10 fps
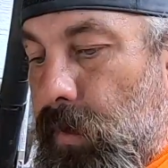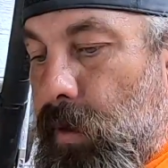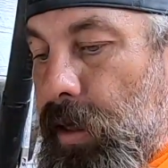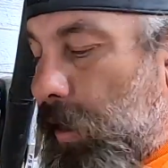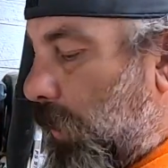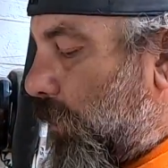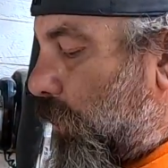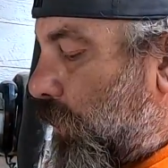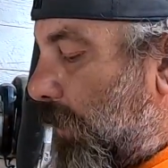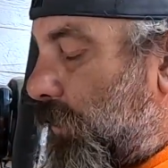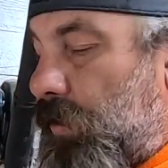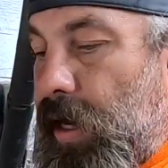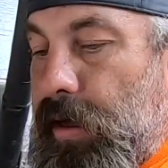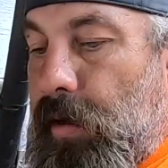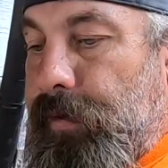You just shave a
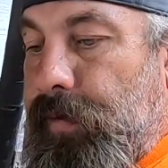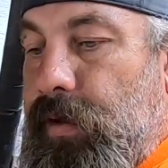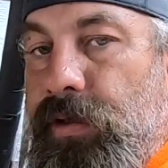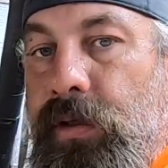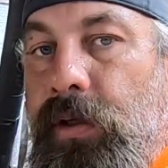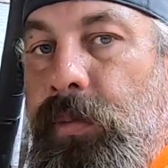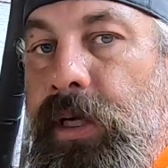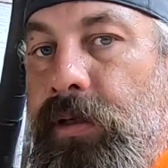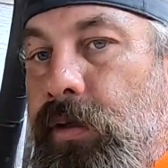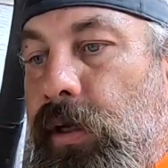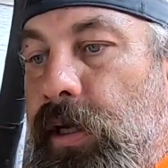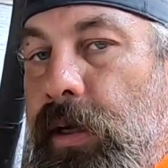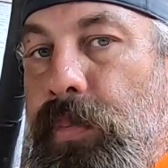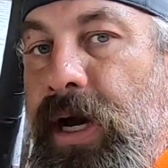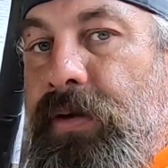side off of it just a little bit so you can
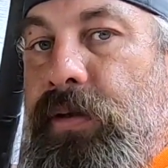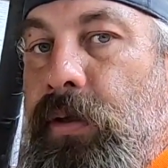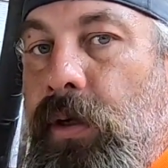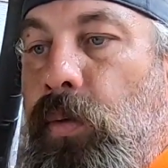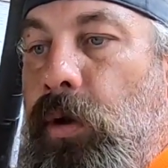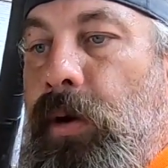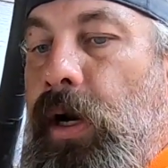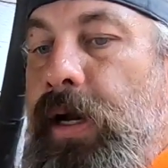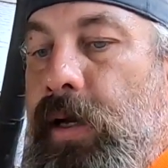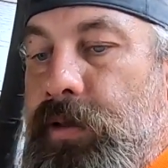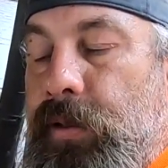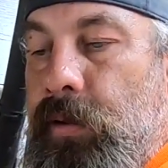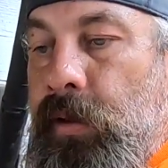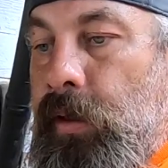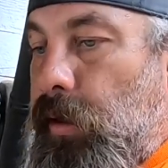get past the wheel bearing housing.
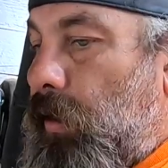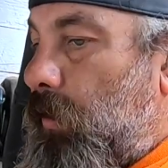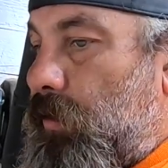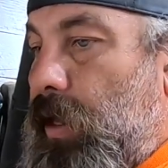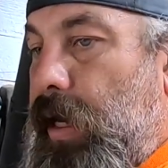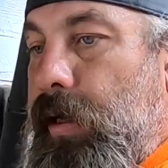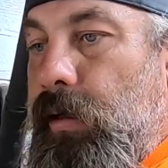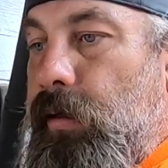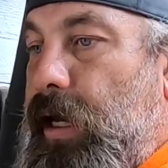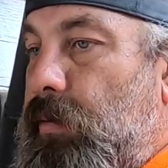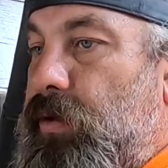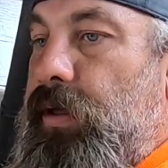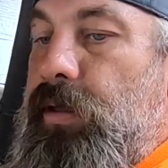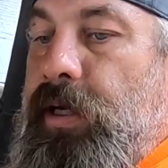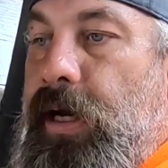It's not going to damage
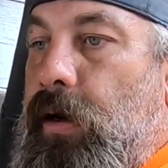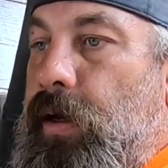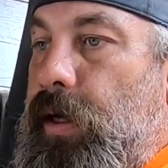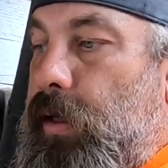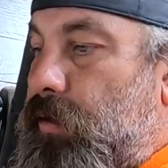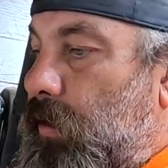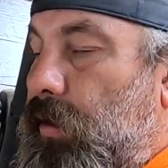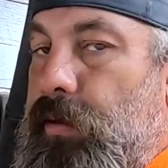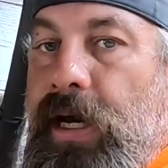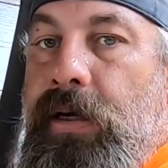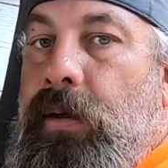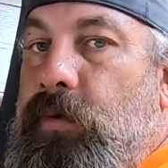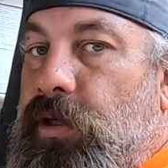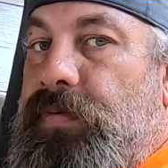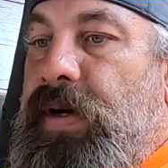the integrity. It's going to tighten
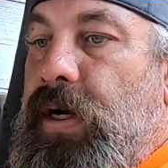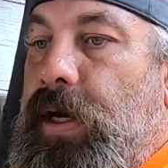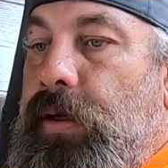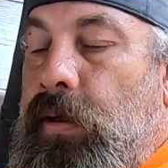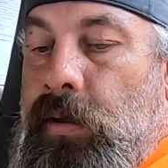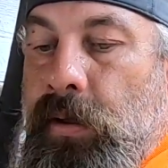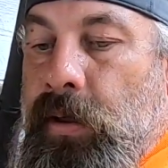up just fine.